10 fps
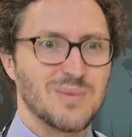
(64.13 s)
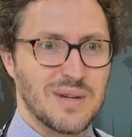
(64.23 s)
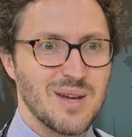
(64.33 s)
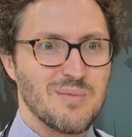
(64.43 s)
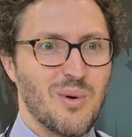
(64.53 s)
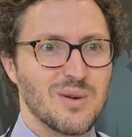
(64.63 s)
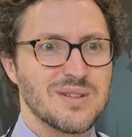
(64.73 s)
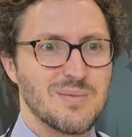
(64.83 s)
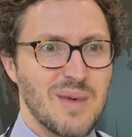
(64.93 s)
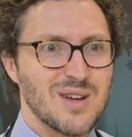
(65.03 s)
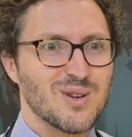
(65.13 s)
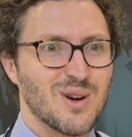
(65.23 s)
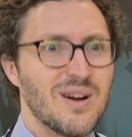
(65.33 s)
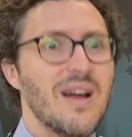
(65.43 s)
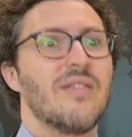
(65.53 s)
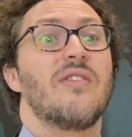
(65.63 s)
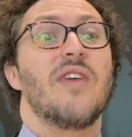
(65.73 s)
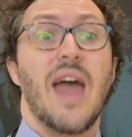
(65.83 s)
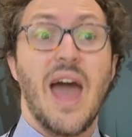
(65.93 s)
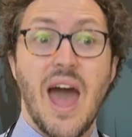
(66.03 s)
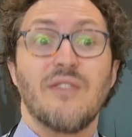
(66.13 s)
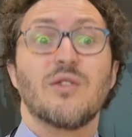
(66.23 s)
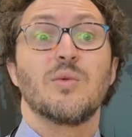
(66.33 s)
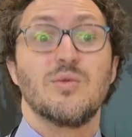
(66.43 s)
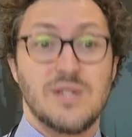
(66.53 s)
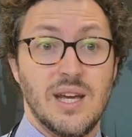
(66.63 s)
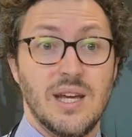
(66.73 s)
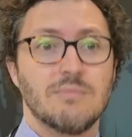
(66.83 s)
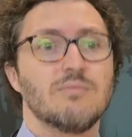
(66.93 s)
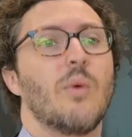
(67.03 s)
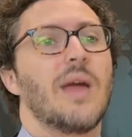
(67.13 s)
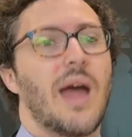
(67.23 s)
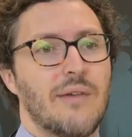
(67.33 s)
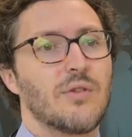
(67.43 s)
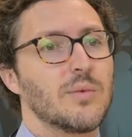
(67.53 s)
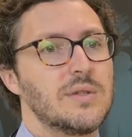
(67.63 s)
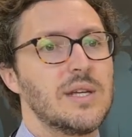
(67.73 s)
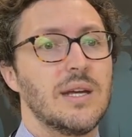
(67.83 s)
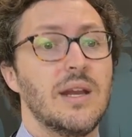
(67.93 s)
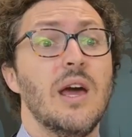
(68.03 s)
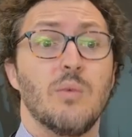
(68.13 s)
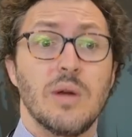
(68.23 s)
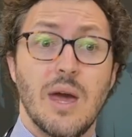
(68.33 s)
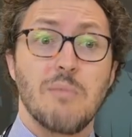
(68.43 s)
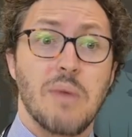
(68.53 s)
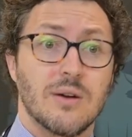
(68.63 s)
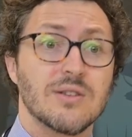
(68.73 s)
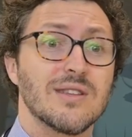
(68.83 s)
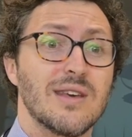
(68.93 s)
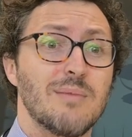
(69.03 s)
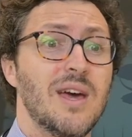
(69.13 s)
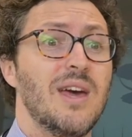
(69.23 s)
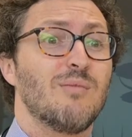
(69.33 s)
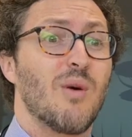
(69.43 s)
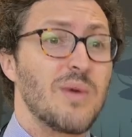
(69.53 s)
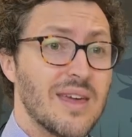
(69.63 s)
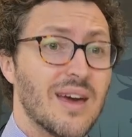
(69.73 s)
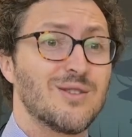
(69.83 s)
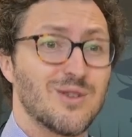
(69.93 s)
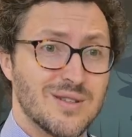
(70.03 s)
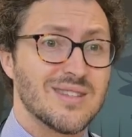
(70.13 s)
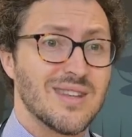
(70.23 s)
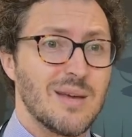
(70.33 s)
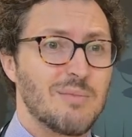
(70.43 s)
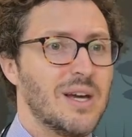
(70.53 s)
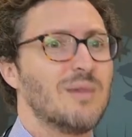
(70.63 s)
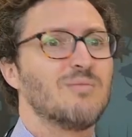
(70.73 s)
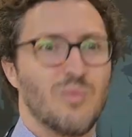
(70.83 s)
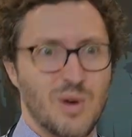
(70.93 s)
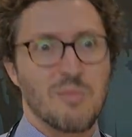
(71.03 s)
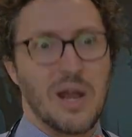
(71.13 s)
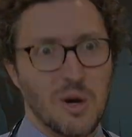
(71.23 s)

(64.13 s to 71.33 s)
really important to make sure that they have a routine. When we have a routine, we get better sleep. When we get good sleep, we're better